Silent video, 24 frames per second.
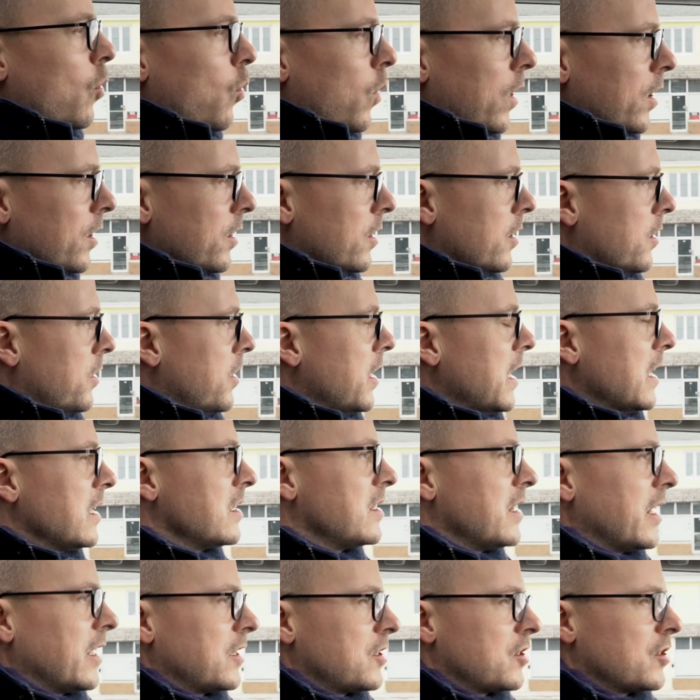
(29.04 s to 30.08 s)
one of the things
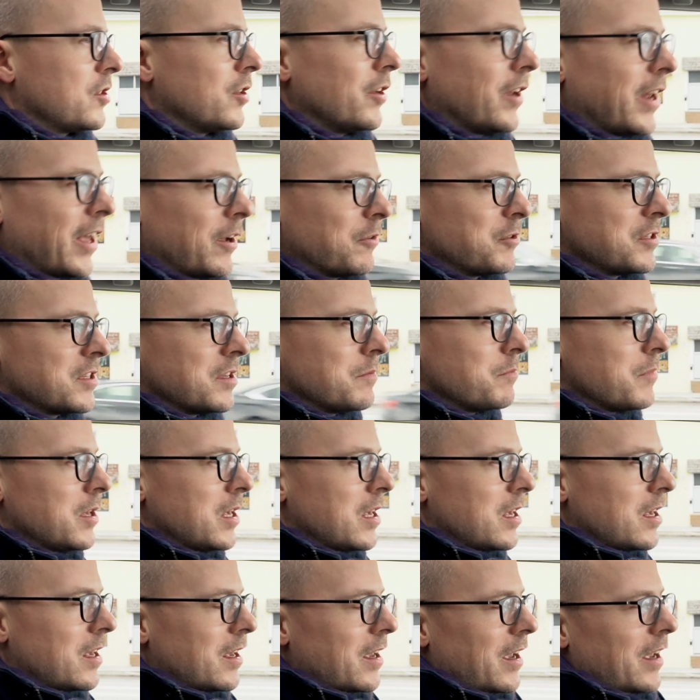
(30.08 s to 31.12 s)
that stood out to me
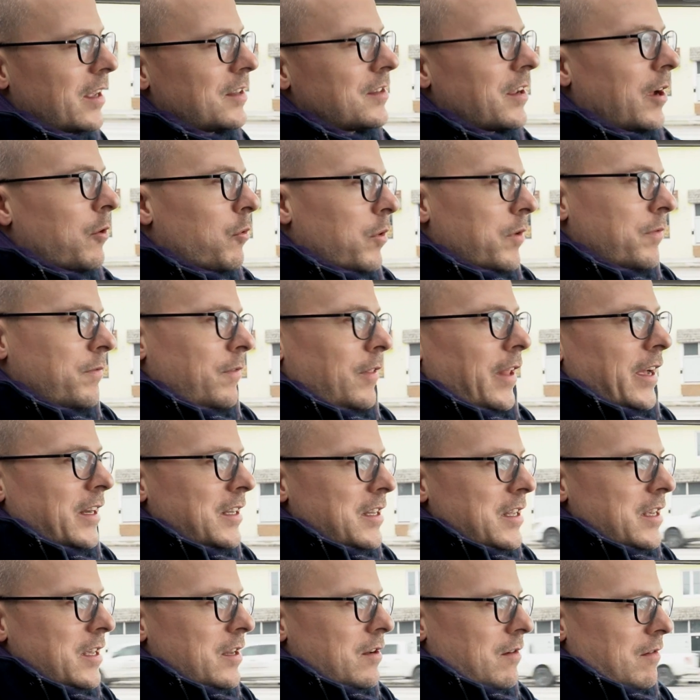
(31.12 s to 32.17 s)
as I
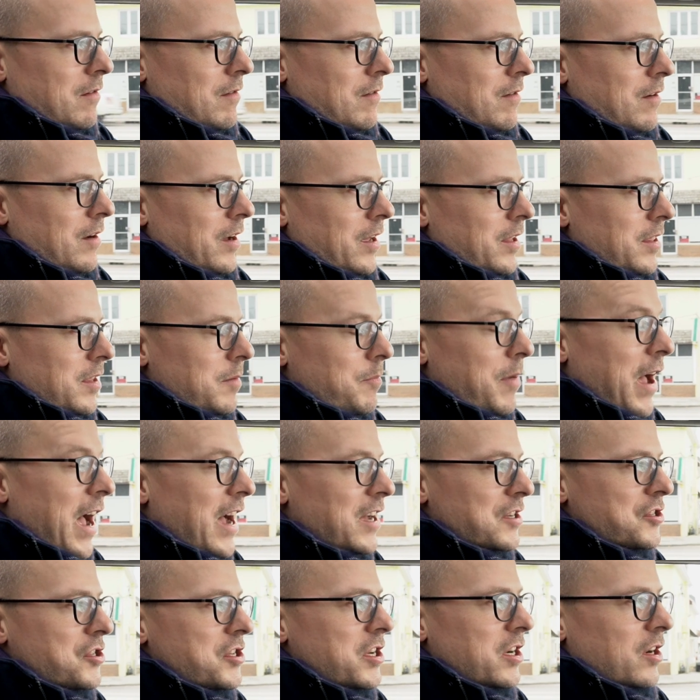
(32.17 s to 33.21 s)
reflected on the
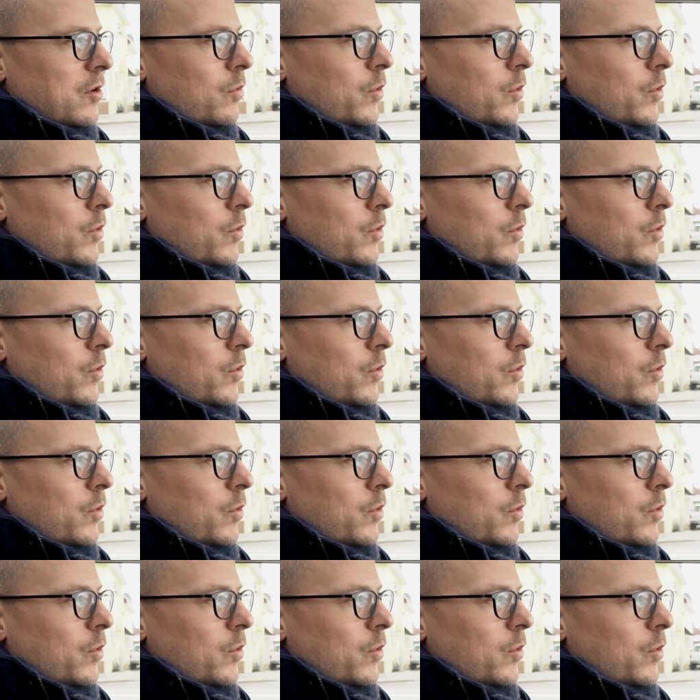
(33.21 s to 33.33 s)
past year